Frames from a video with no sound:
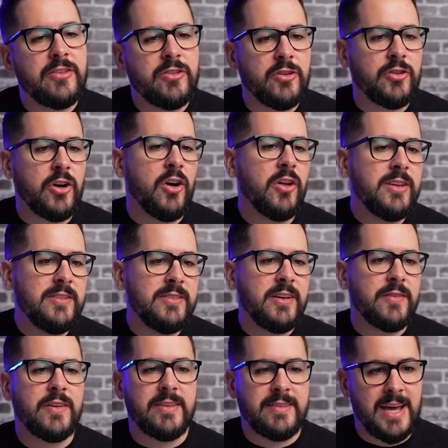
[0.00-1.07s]
So there's all these
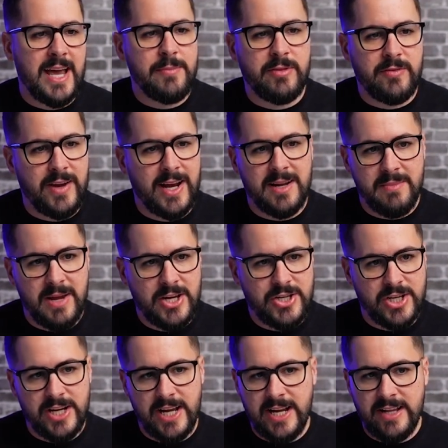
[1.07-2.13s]
different types of
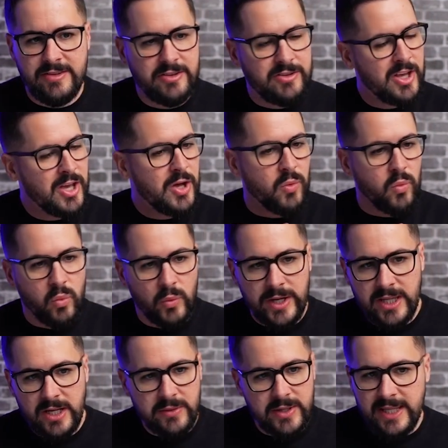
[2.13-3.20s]
animation, and it's just
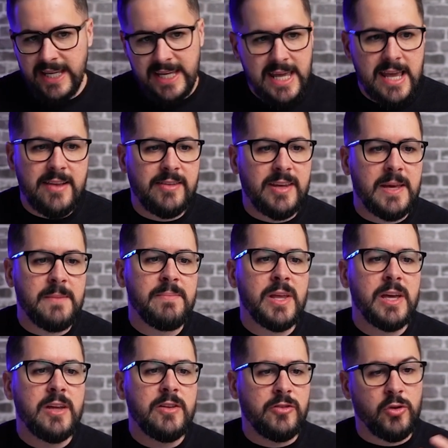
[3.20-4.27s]
really, really easy
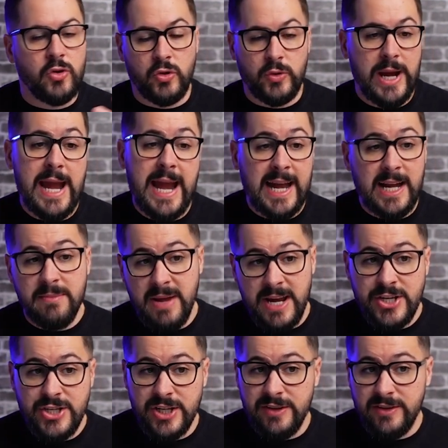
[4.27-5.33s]
to create
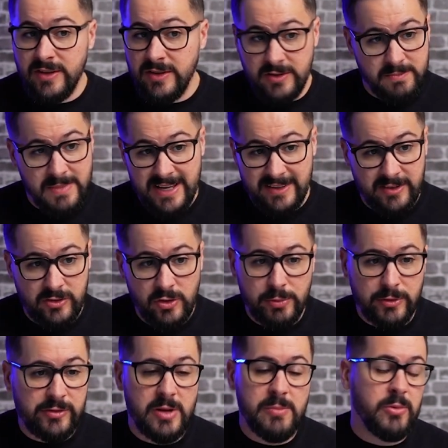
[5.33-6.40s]
animations. It just makes it
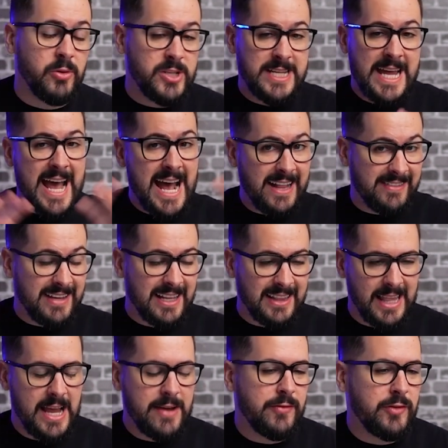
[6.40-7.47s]
super simple. It just adds that
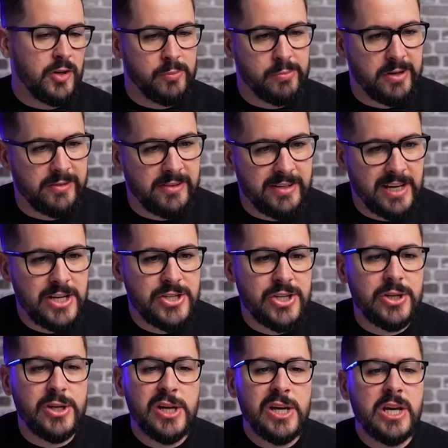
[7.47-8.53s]
life to your
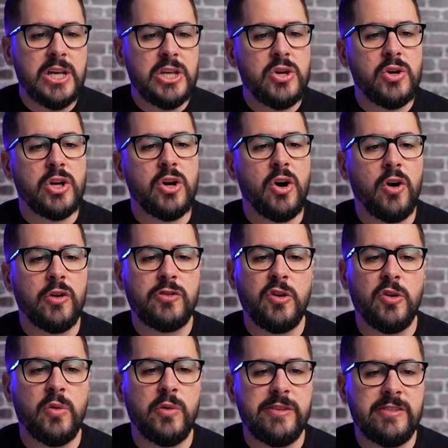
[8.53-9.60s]
presentation. You can
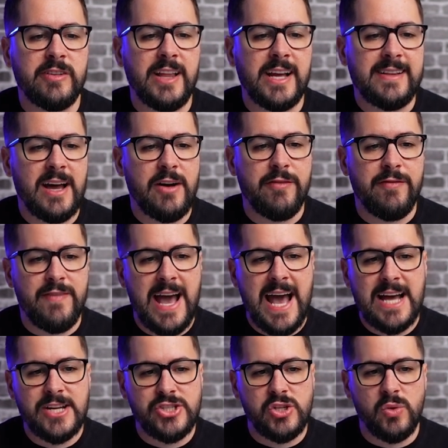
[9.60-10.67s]
also select how
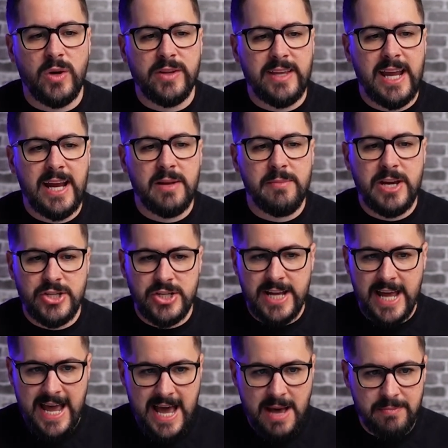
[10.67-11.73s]
fast you want the animation to
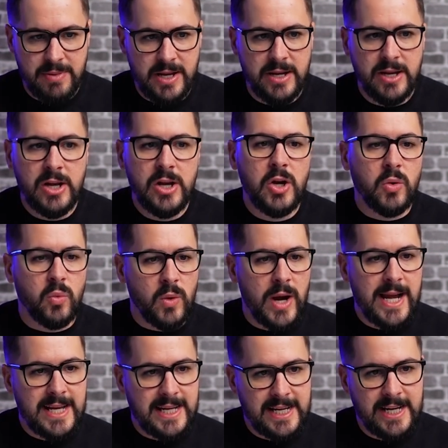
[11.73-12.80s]
happen
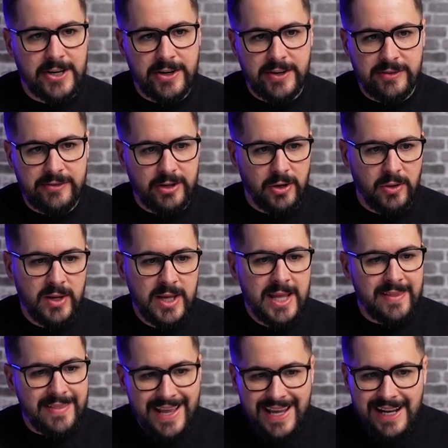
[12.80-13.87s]
right here. And so
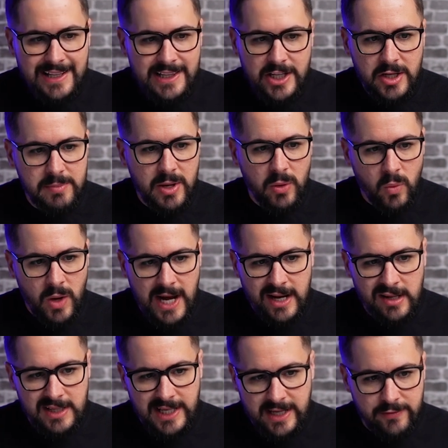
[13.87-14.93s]
they get a little bit
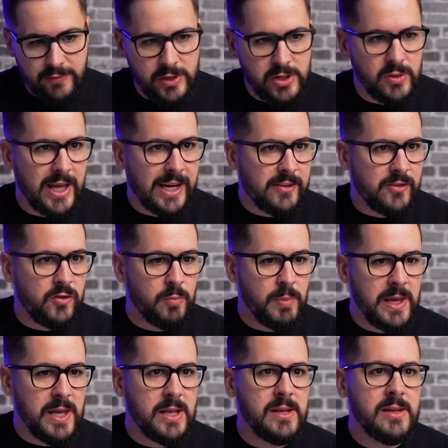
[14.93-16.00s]
wild. Like if we do like
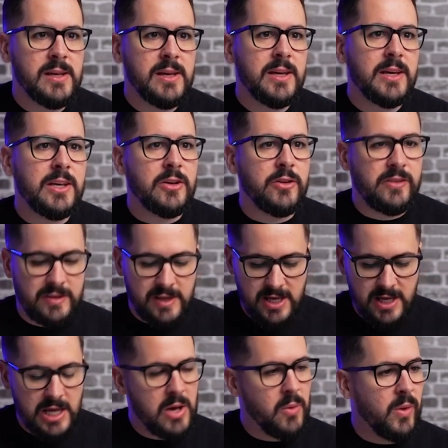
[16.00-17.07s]
spin, you'll
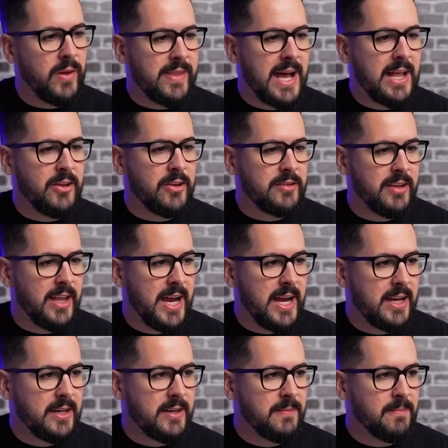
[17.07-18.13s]
see what that looks
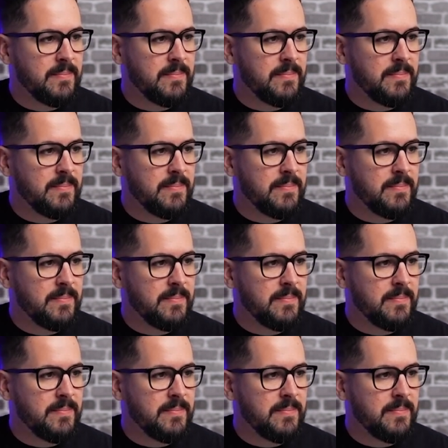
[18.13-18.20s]
like.